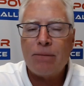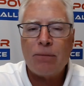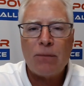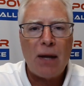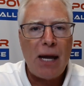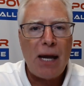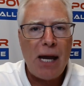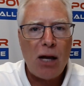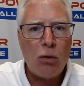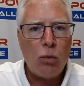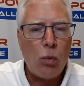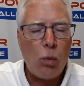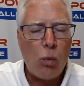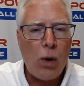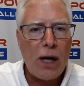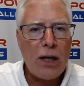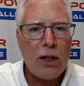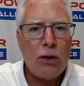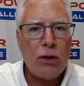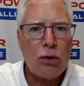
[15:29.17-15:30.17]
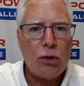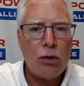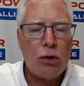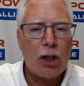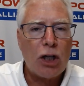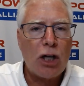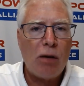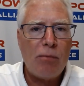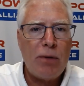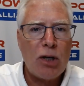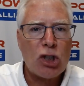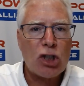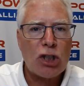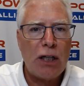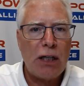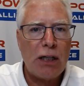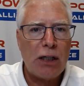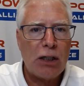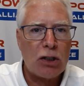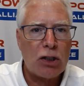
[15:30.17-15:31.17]
And when you do the
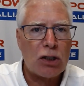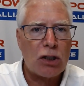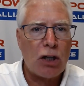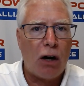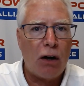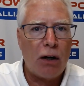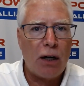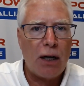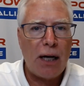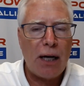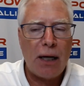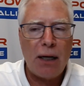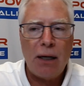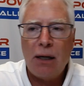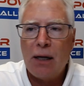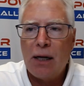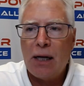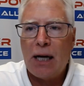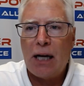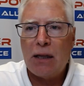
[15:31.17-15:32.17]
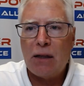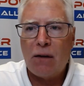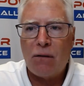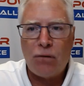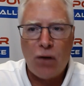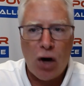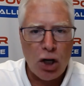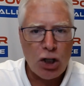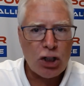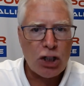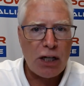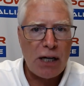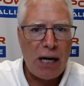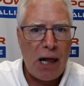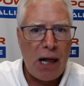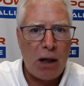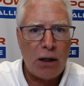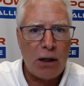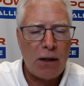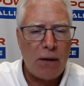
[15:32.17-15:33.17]
commissioning and starting, and the
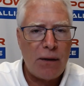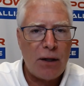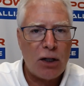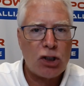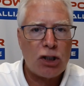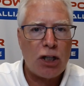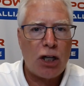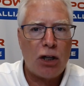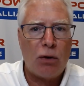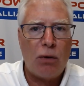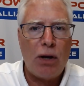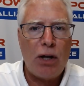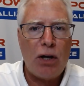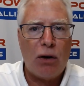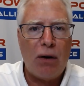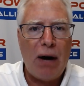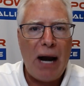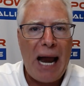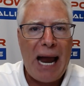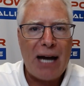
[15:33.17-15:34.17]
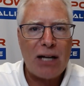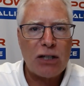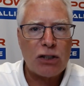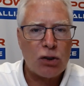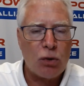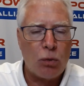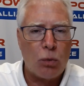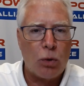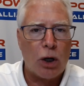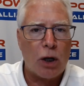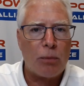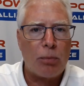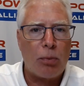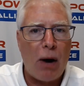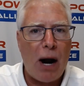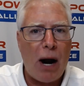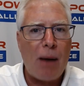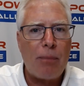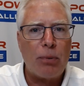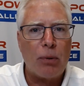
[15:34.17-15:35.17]
functionality of that generator has to work
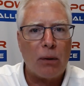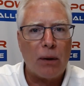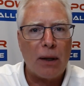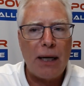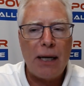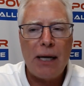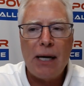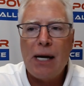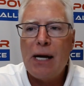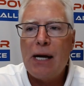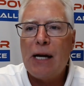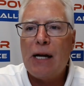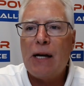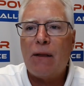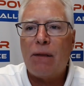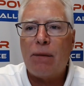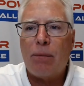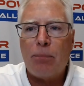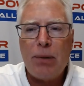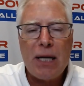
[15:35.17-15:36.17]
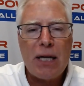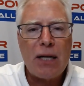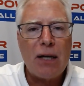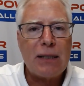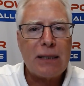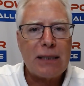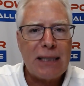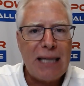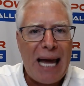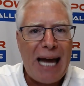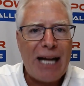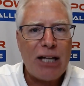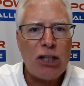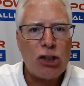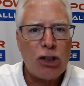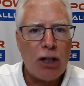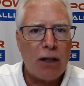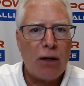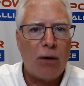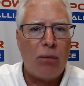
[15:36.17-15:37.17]
properly, because that
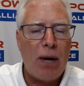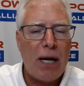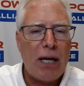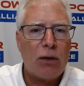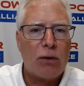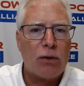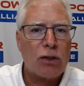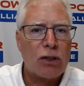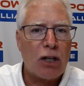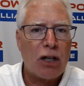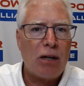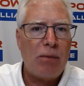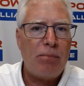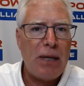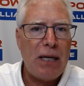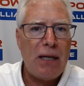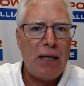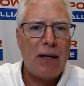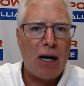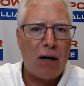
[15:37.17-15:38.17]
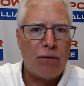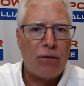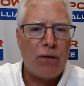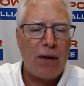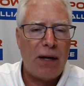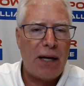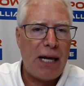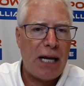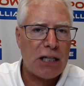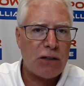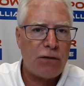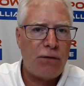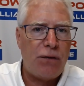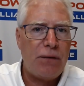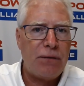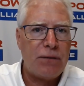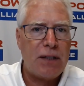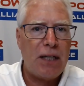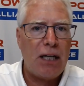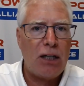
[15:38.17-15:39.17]
generator is going to be there for the next
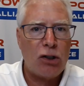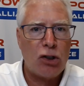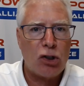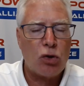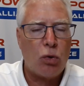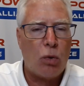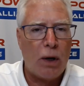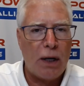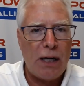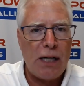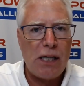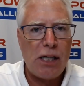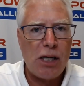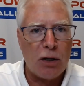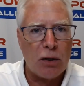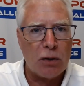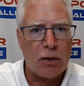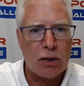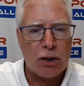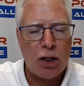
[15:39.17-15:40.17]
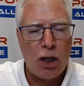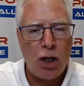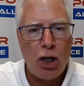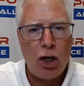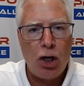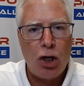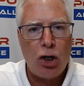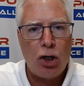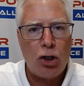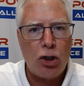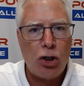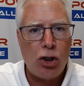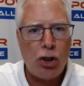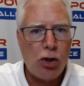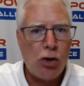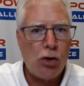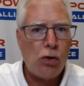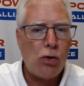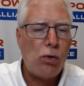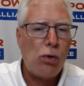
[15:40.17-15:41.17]
15 to 20 years.
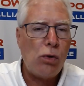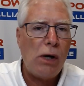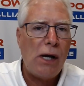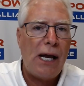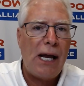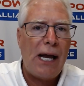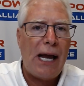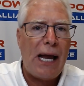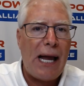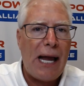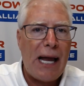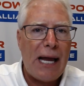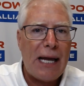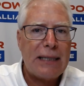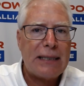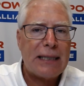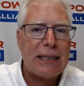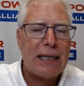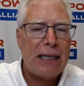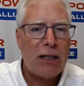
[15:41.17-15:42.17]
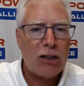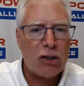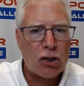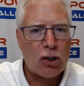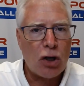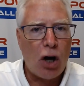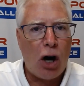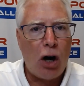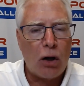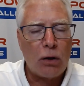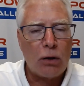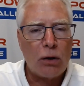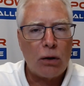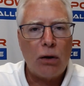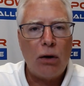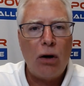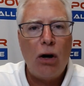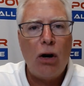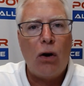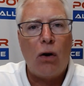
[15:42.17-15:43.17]
You, as an
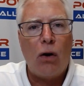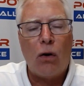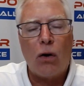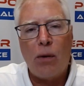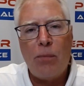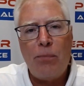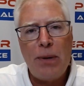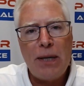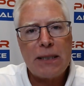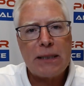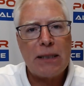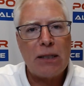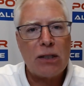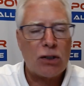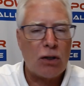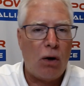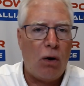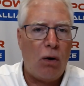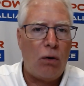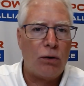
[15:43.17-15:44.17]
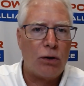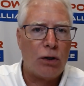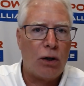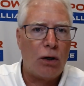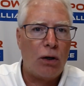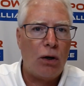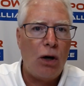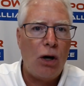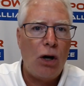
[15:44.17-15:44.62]
installer or a business owner,